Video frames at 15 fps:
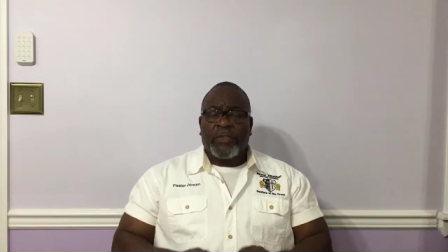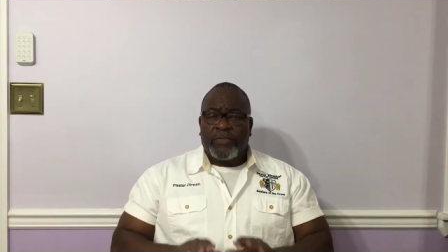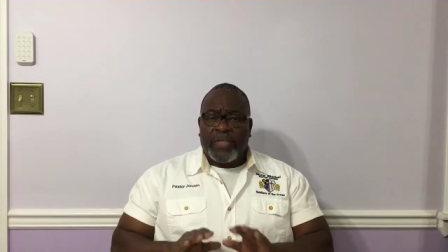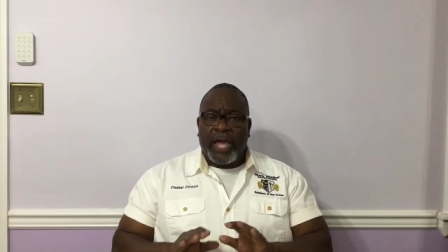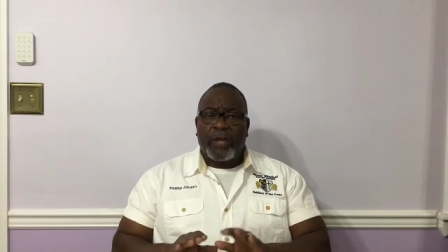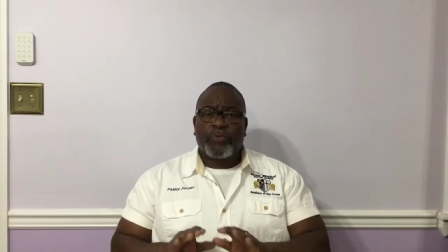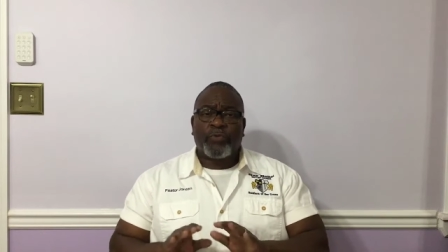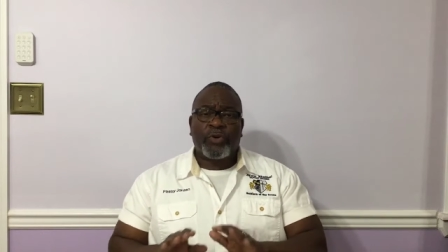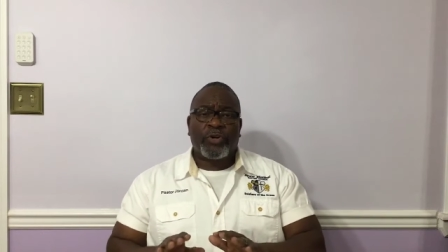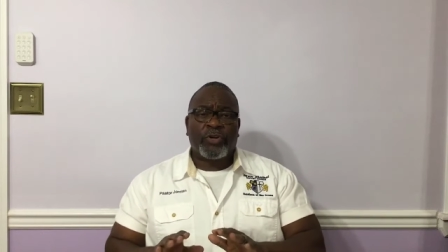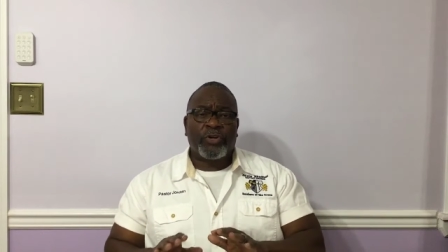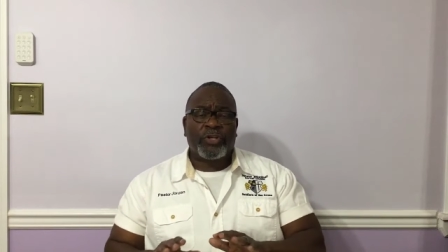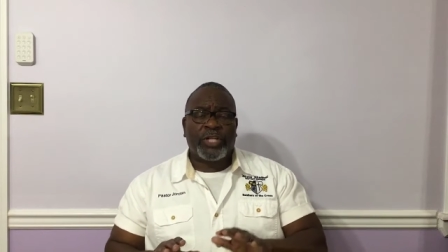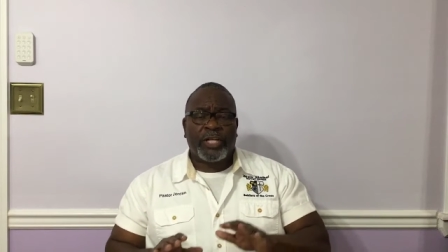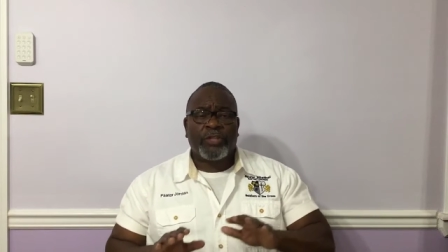That
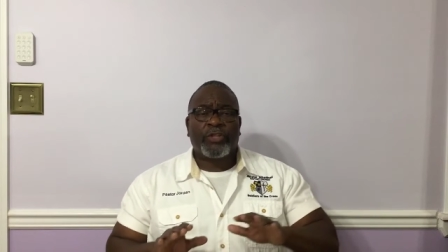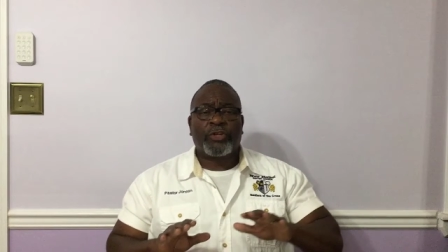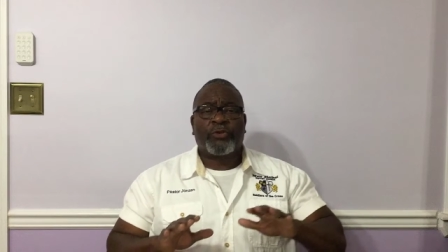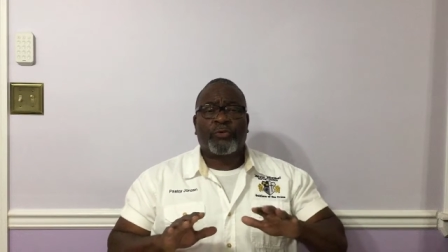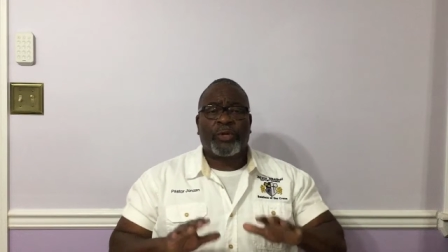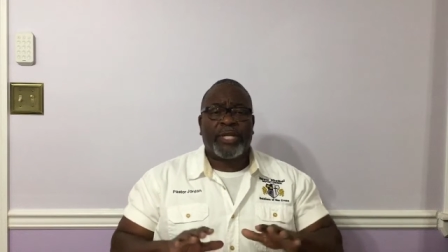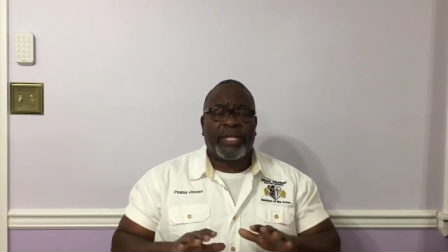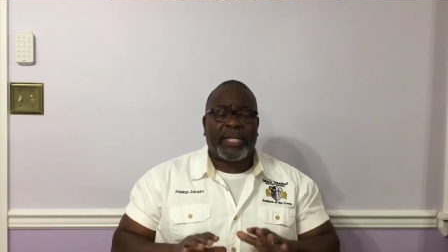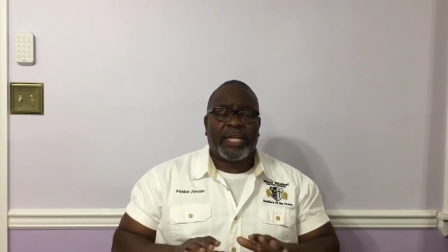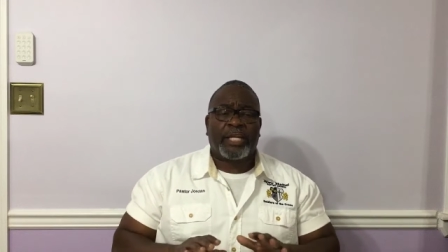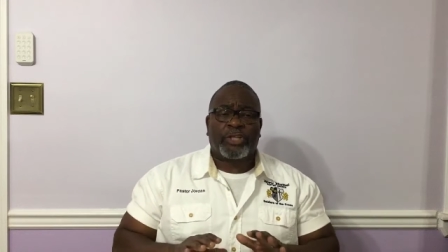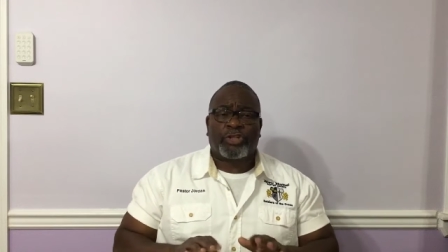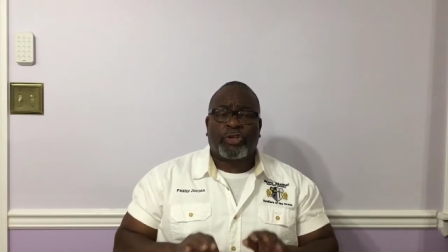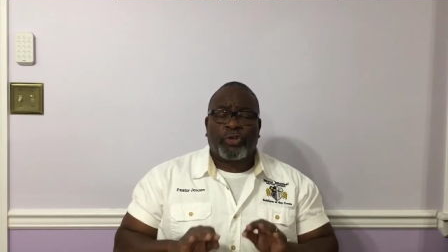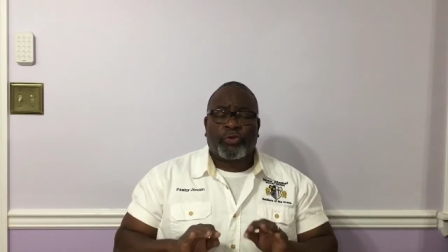word in the Greek
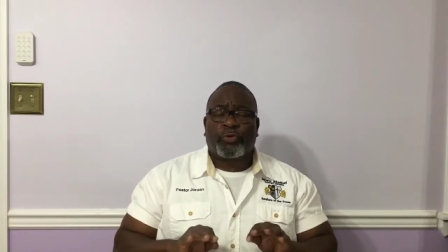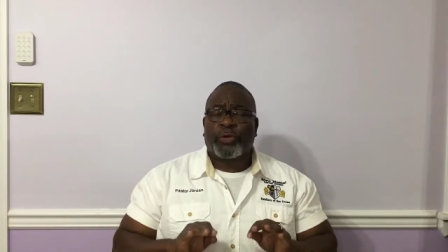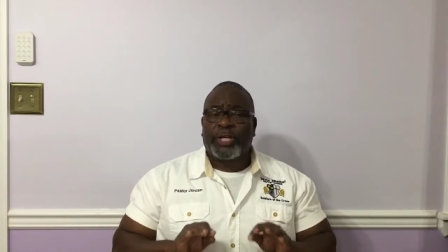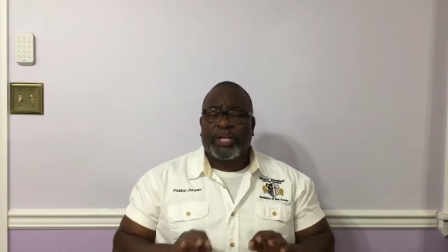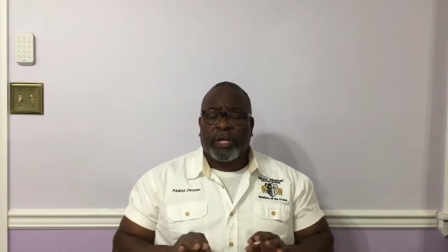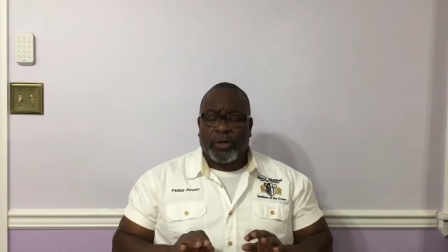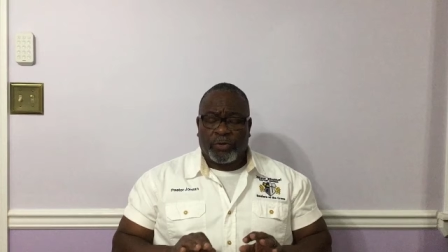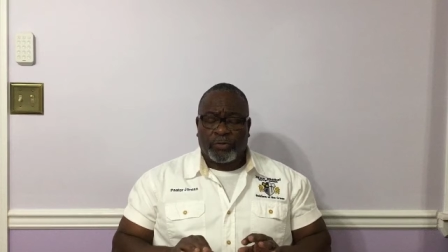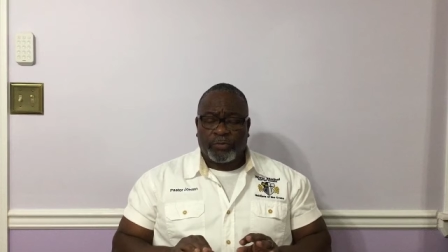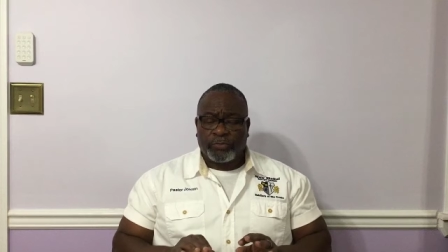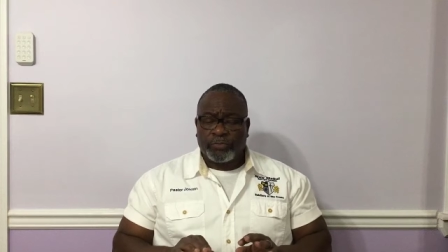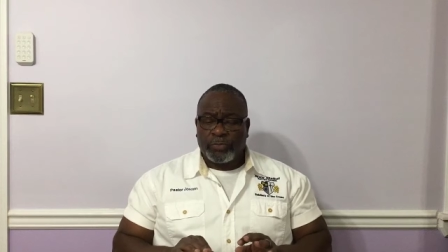is krino.